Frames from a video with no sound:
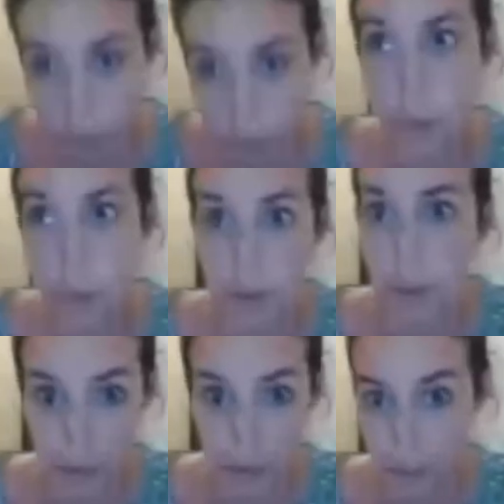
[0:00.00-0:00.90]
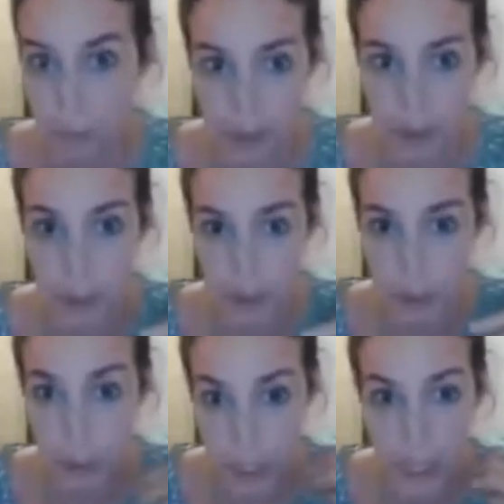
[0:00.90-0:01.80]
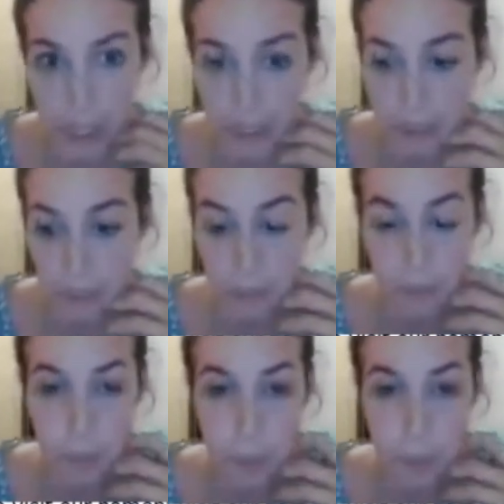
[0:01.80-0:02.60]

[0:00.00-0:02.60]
open orbifold fundamental group setting.